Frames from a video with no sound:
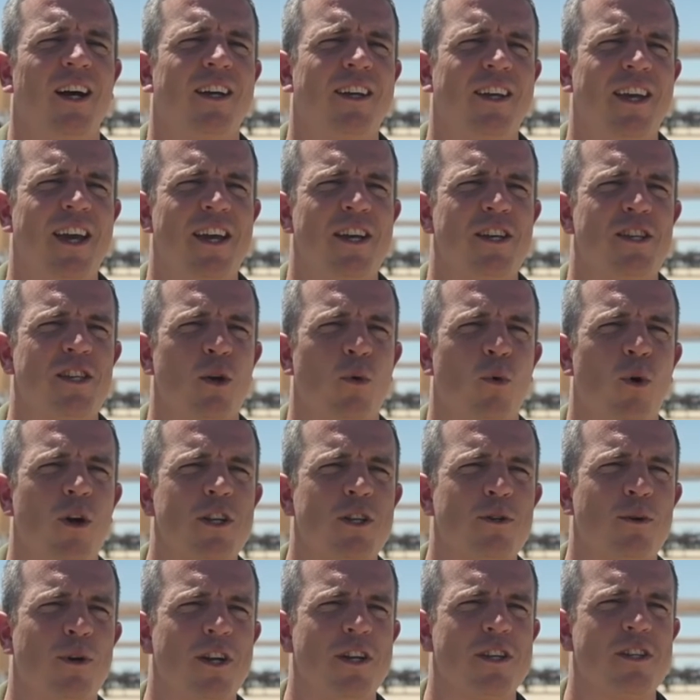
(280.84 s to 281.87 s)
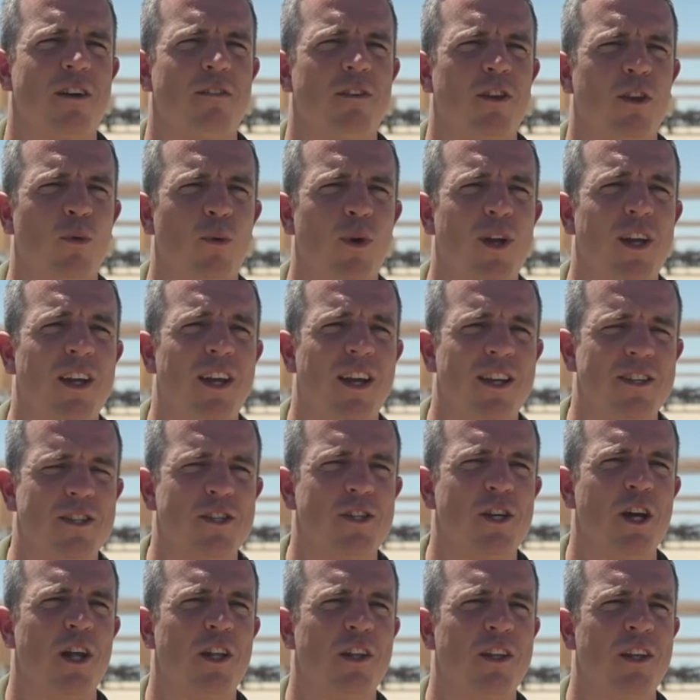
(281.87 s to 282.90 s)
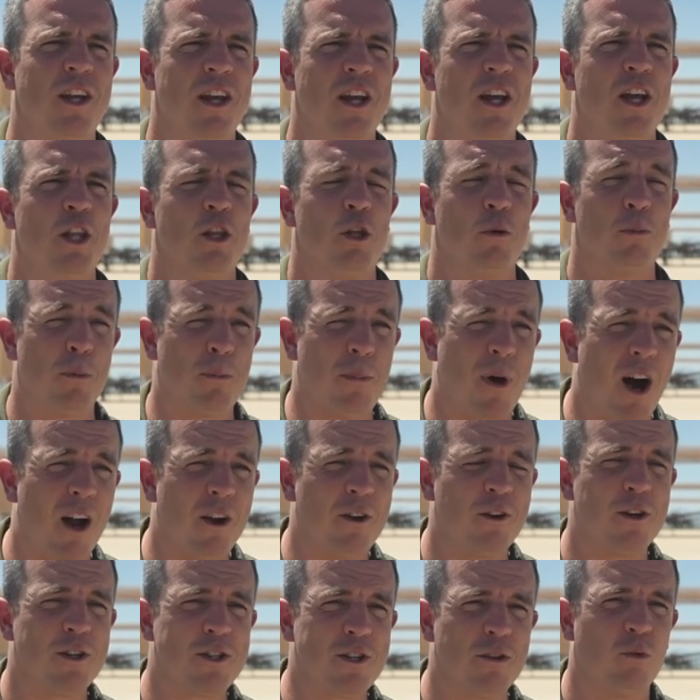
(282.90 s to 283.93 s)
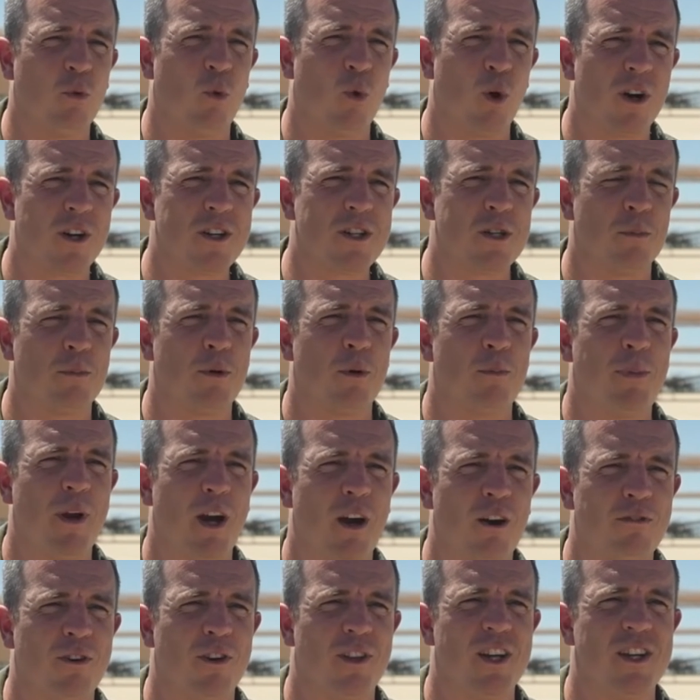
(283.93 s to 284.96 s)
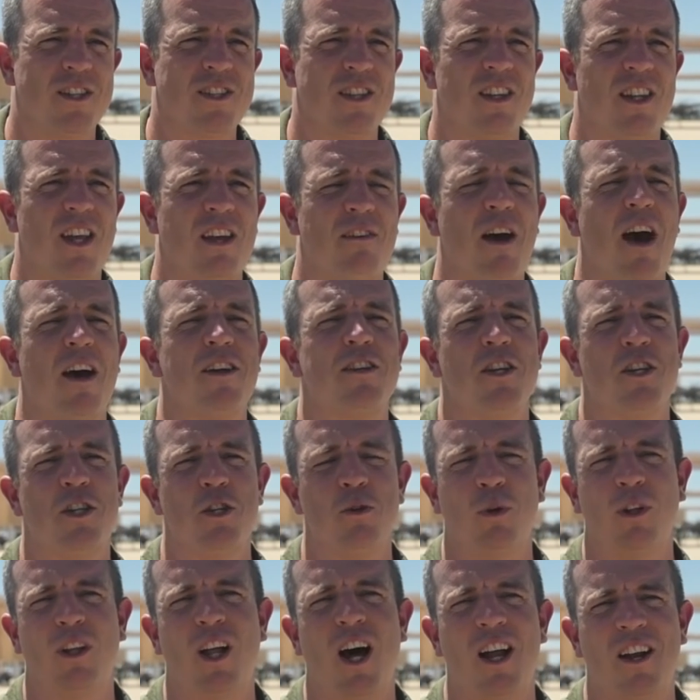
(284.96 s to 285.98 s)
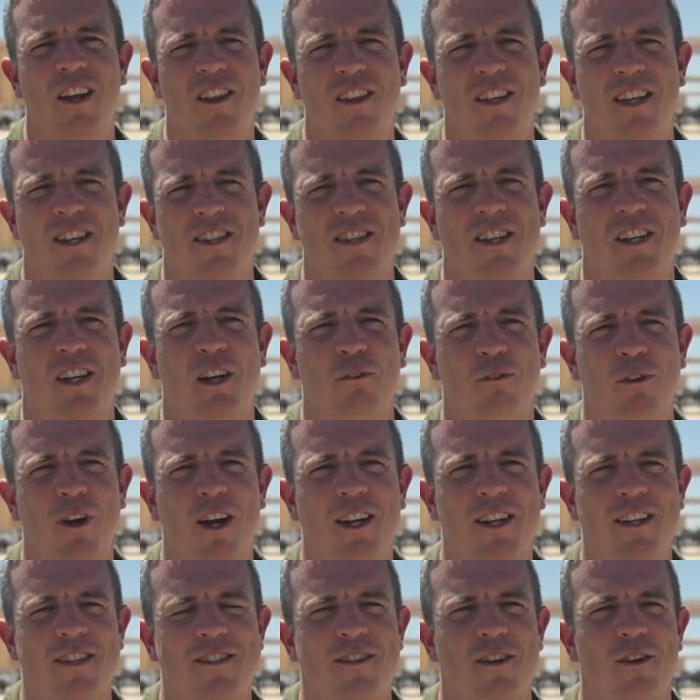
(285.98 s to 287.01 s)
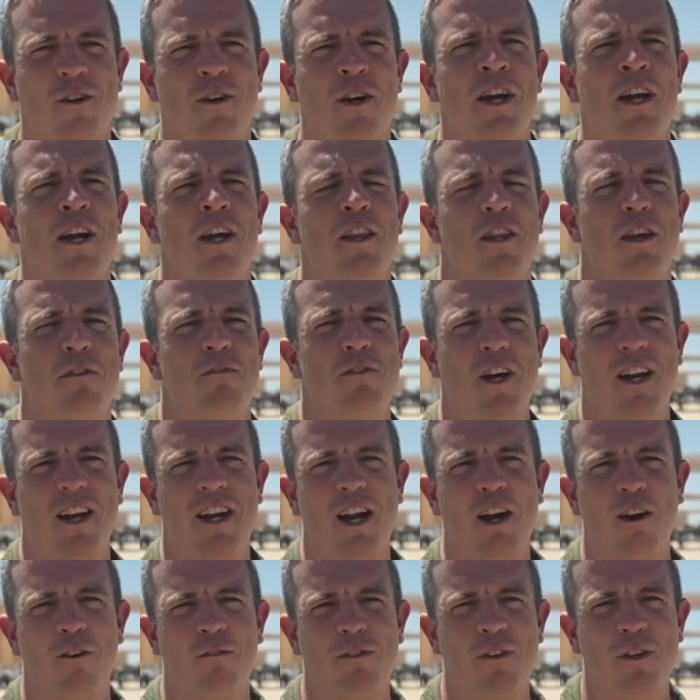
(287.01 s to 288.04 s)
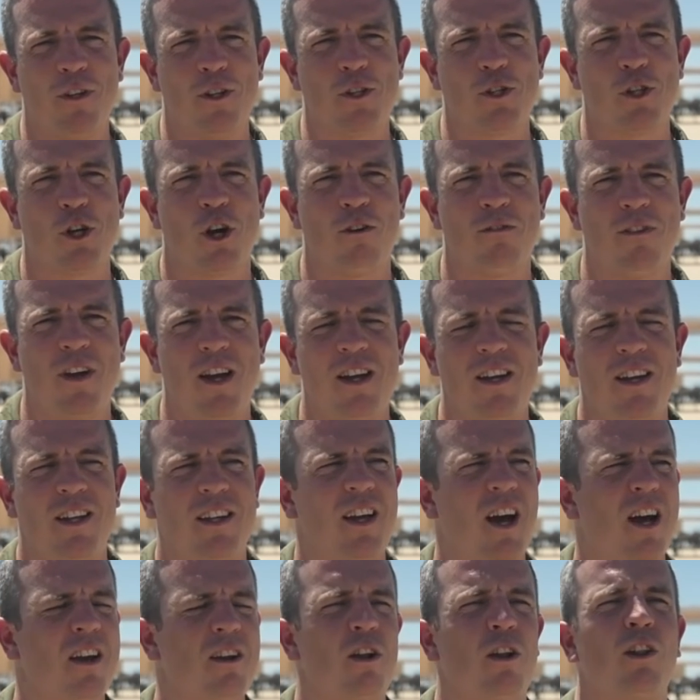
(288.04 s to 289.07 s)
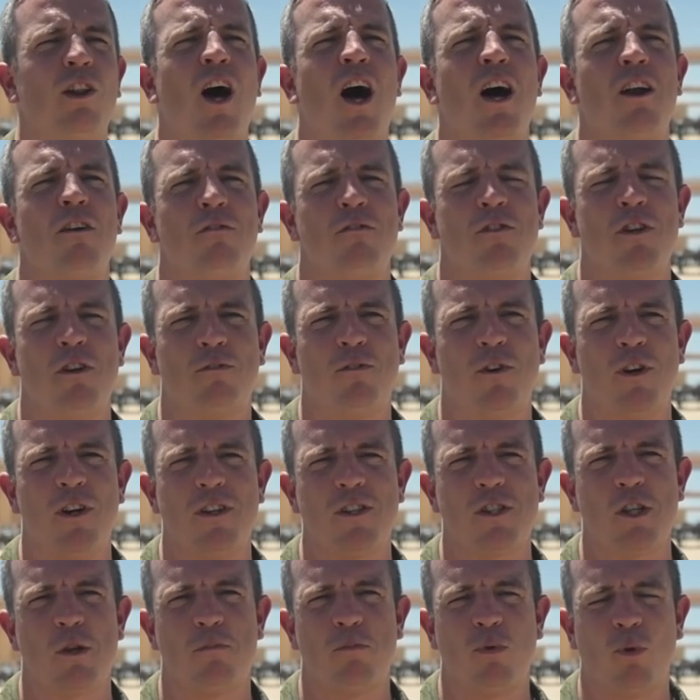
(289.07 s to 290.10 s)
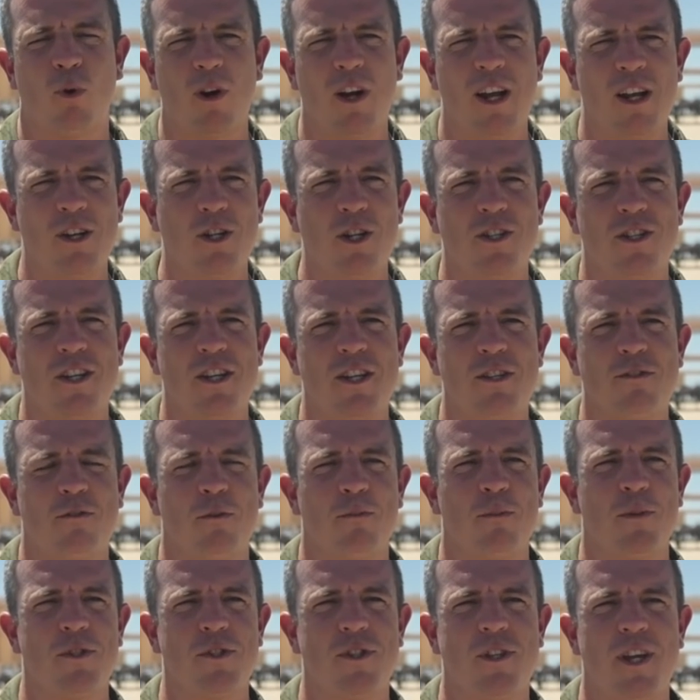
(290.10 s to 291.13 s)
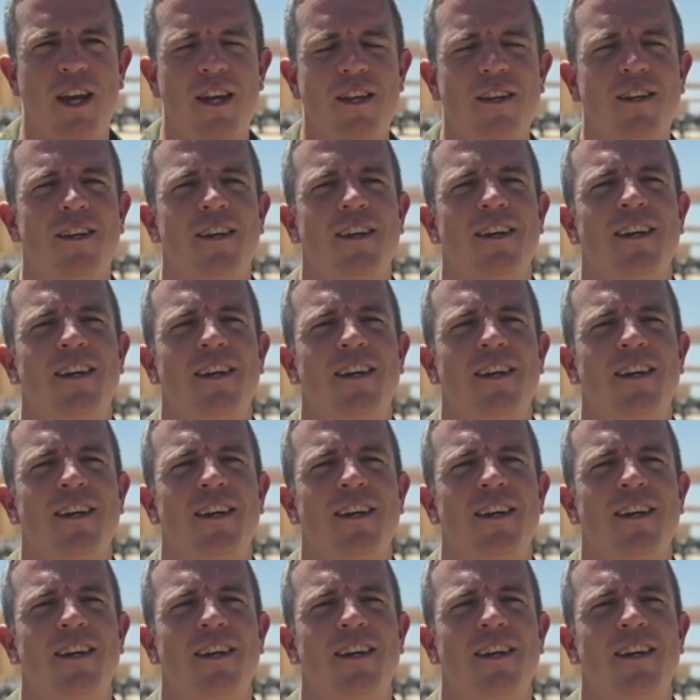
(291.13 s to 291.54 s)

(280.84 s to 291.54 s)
case, the 127th Wing has done the preponderance of work to prepare for this, and they've had to do a lot of things to get ready. So they've done an airfield survey and gotten a lot of different support agencies from the state